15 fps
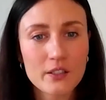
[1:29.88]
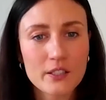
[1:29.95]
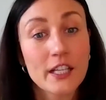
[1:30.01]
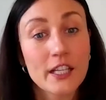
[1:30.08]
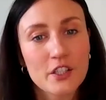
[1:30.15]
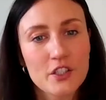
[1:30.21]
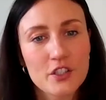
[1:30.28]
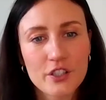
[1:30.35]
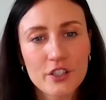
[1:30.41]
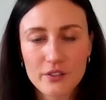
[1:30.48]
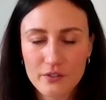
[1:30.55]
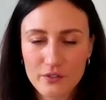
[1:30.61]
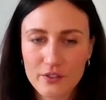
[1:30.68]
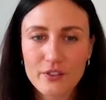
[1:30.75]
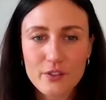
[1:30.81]
texture
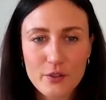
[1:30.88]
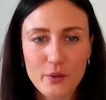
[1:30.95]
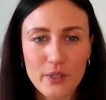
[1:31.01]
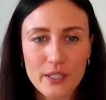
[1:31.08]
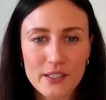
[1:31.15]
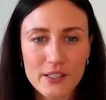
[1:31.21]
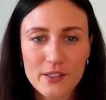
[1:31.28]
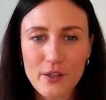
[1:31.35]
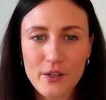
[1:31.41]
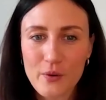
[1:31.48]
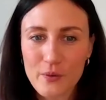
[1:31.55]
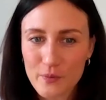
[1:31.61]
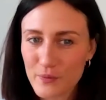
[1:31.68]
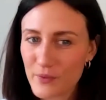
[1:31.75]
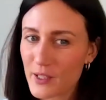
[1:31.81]
to it.
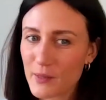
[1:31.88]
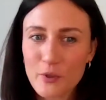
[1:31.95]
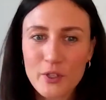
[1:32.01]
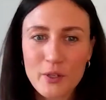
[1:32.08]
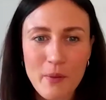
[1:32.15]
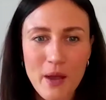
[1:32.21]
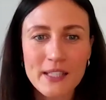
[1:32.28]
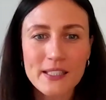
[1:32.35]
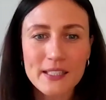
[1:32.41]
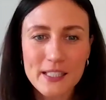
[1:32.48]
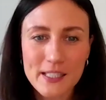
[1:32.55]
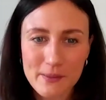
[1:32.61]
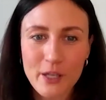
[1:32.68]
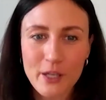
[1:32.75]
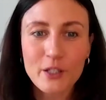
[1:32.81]
So Immunomask
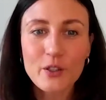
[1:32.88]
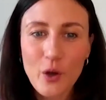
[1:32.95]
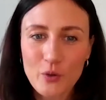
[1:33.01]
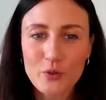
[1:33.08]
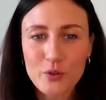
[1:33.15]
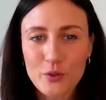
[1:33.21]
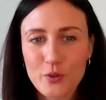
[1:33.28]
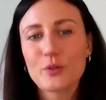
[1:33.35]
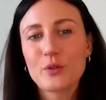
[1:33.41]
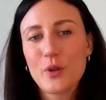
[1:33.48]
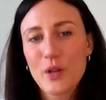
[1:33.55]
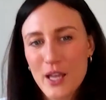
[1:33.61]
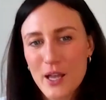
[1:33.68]
is my go-to